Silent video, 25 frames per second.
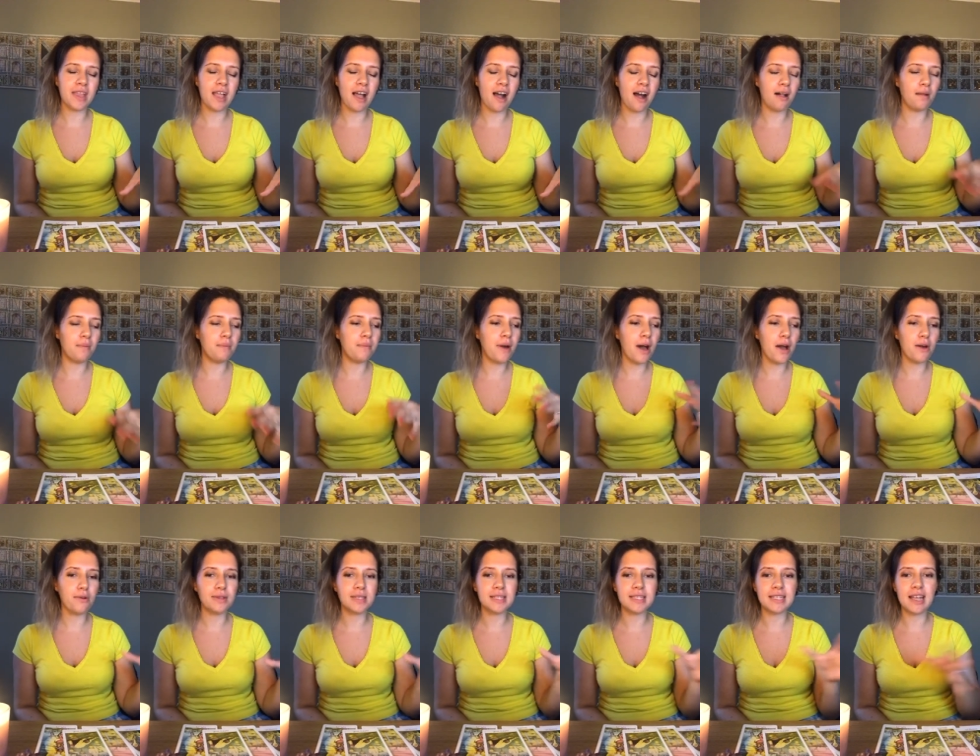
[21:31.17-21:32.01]
i'll
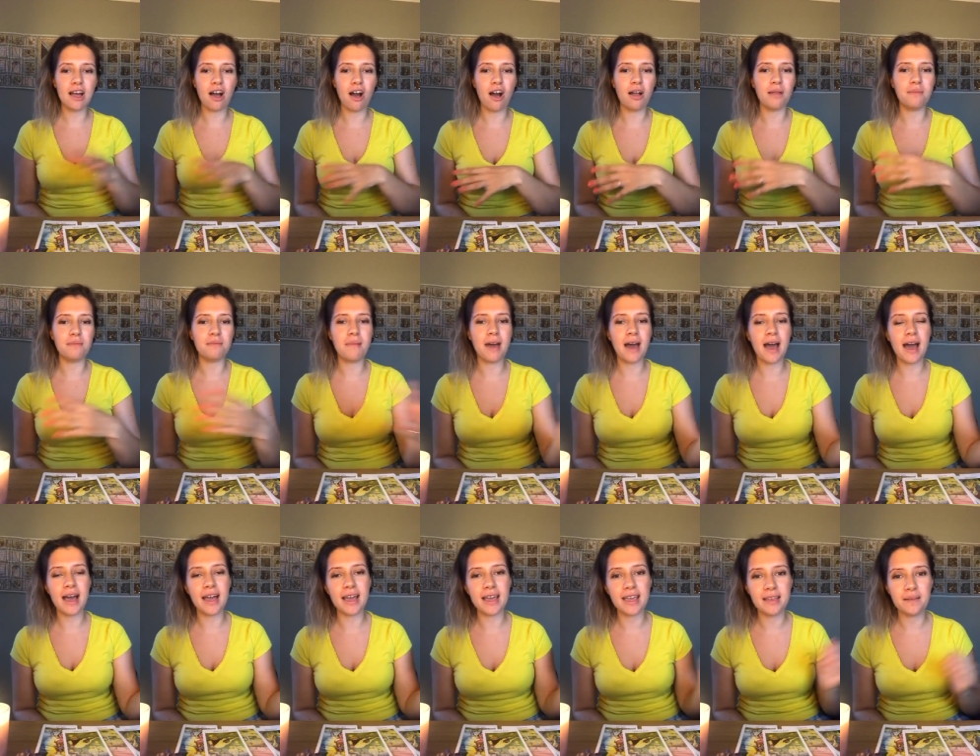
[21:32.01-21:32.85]
post it on
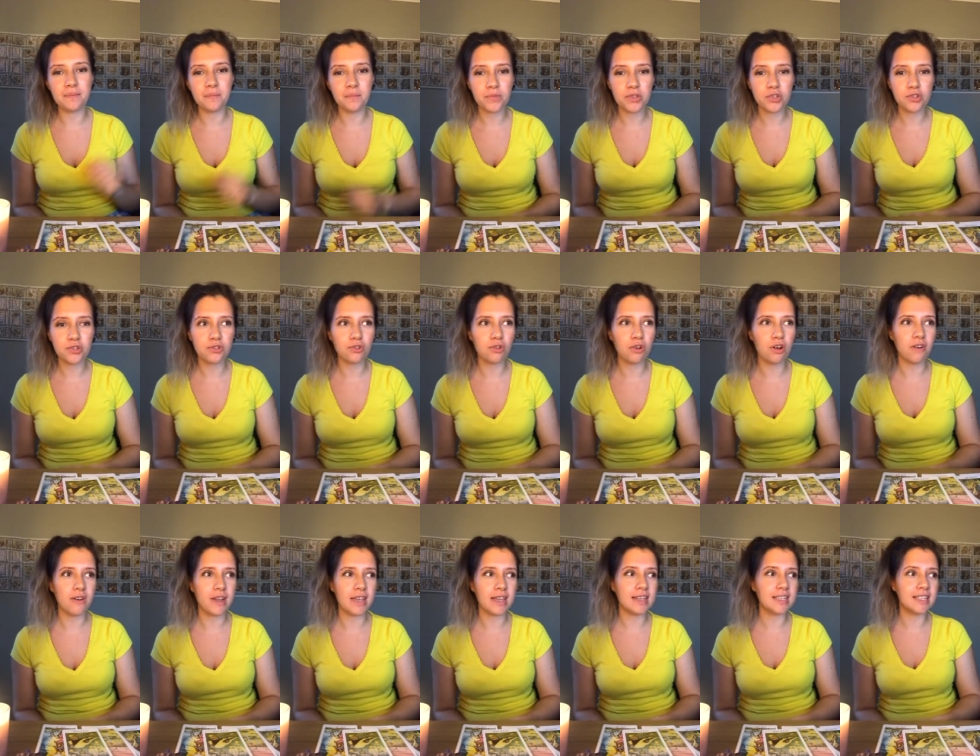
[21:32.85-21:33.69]
my
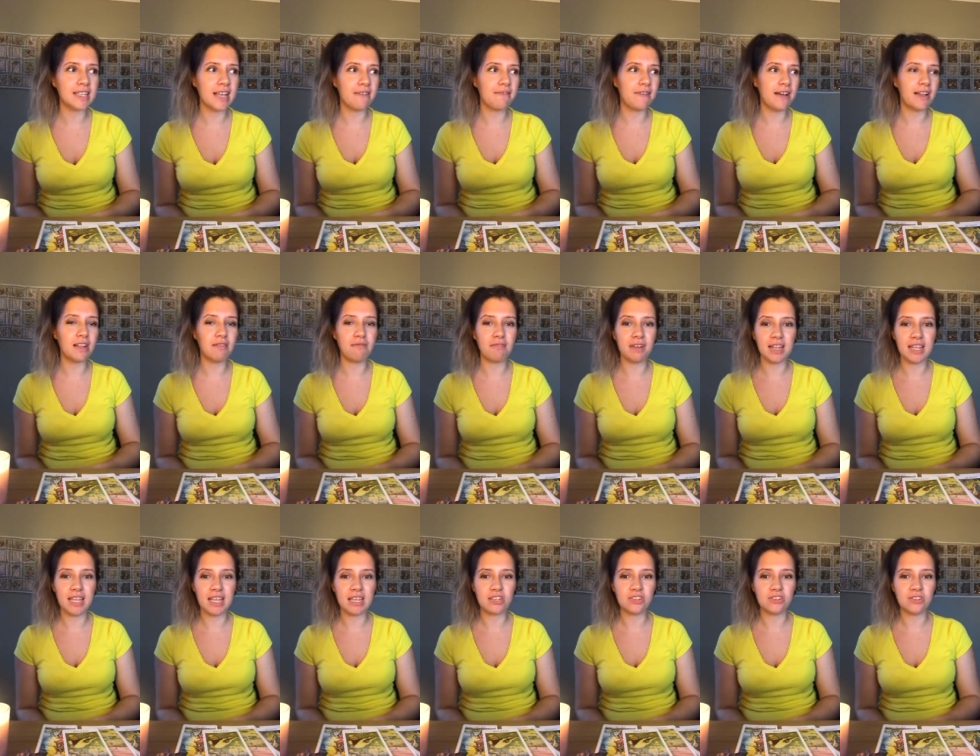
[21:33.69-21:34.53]
story because i found it
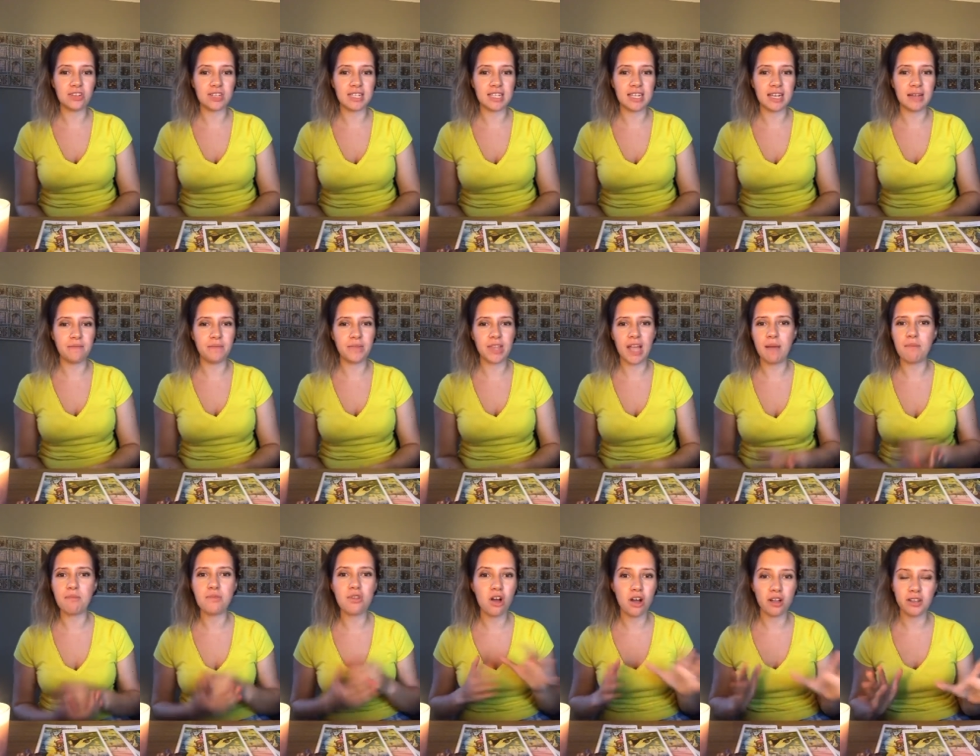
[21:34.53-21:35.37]
really interesting
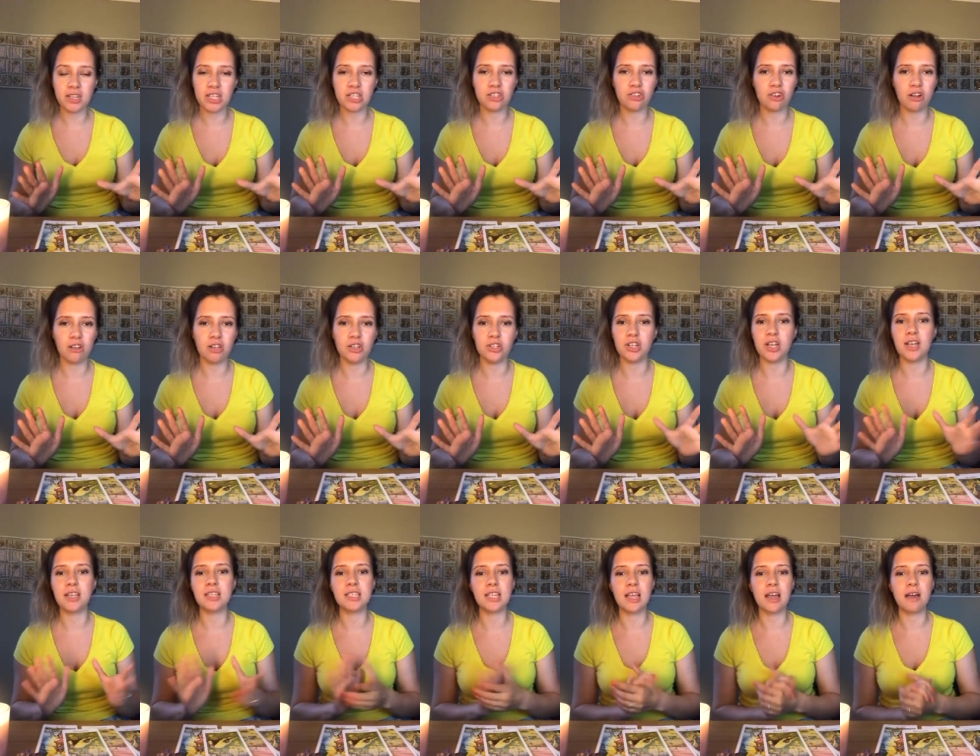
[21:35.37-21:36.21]
i'm not an
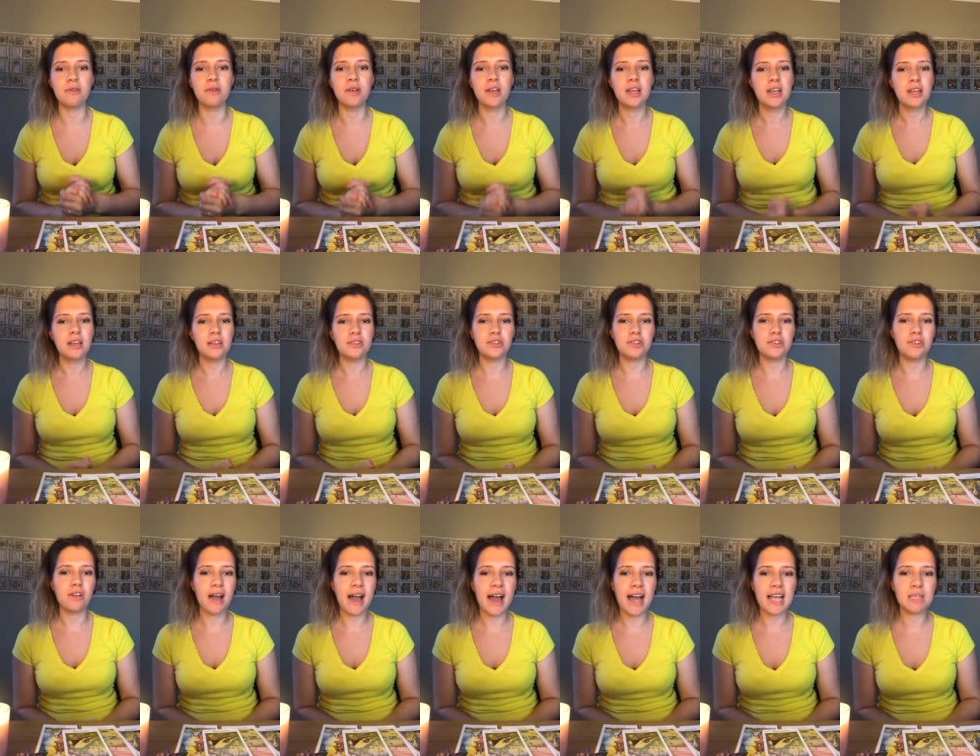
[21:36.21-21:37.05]
astrologer so do
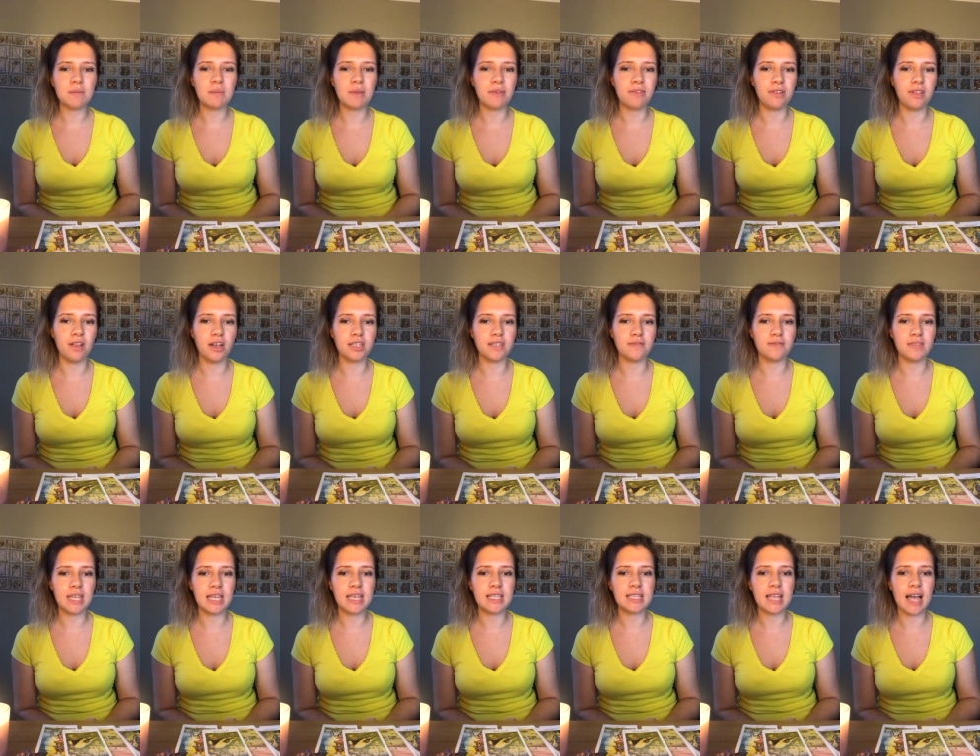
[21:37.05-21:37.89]
not ask me for lots of
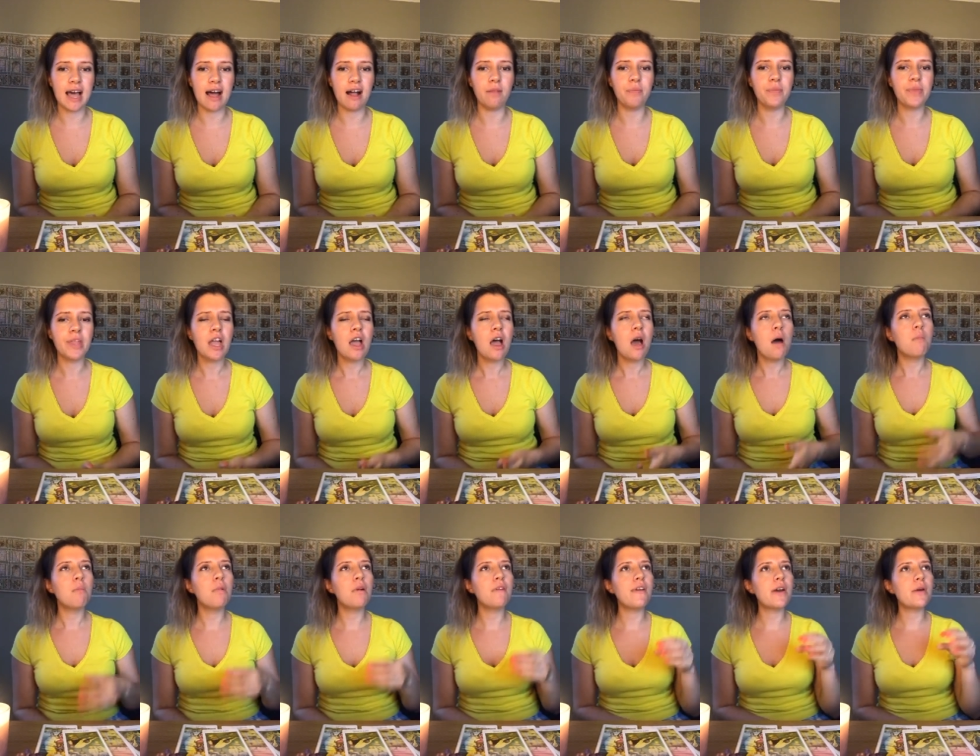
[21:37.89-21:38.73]
detail
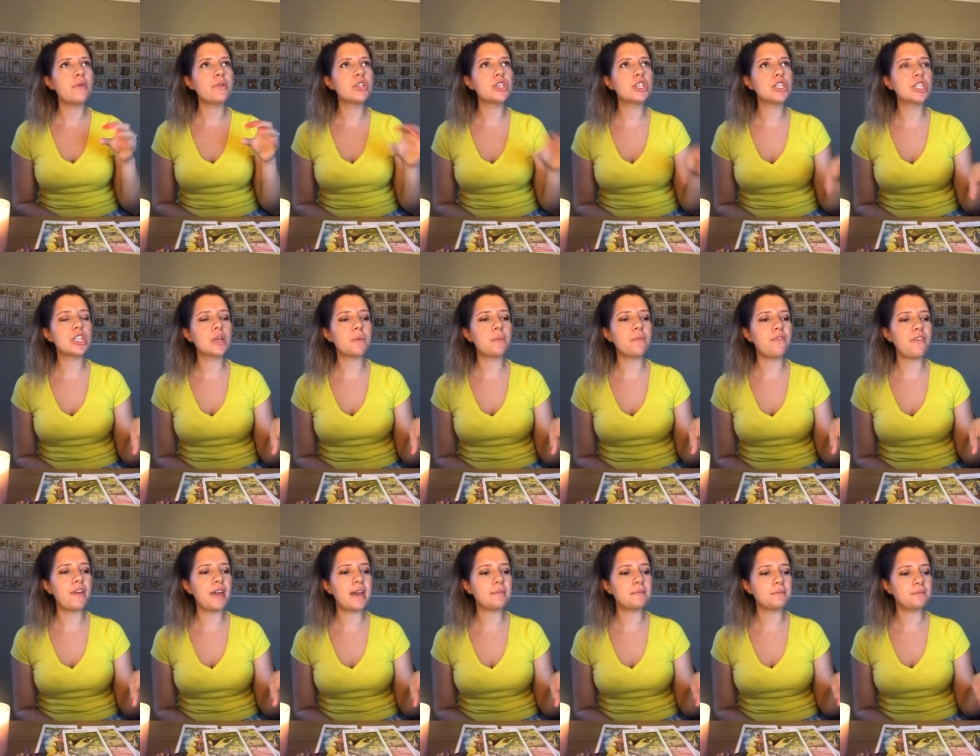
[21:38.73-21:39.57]
but there was
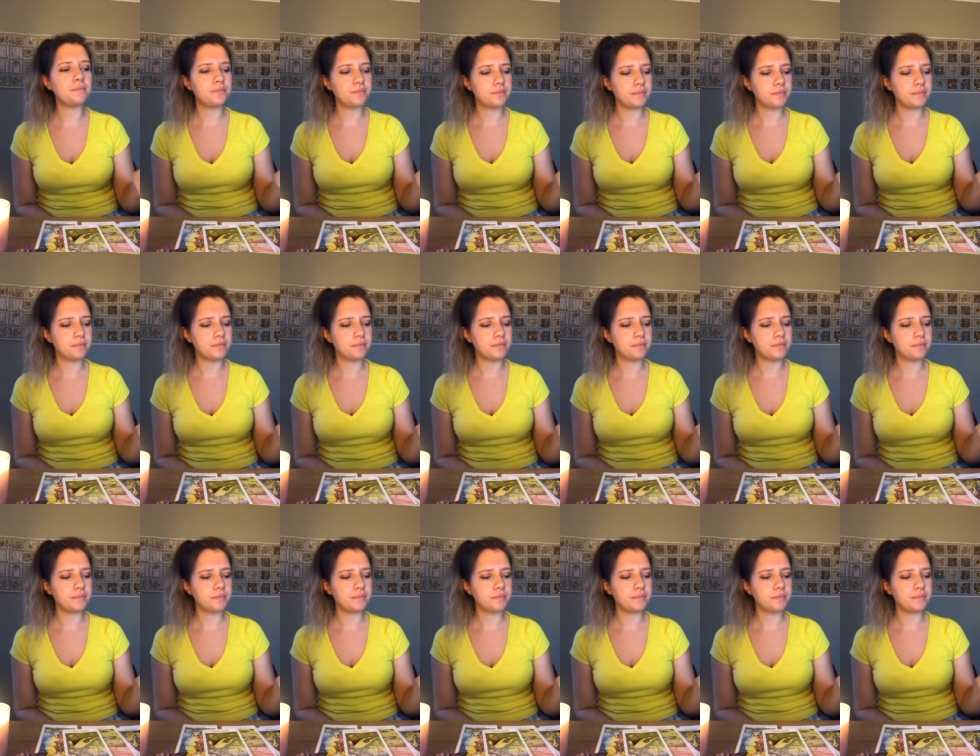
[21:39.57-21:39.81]
something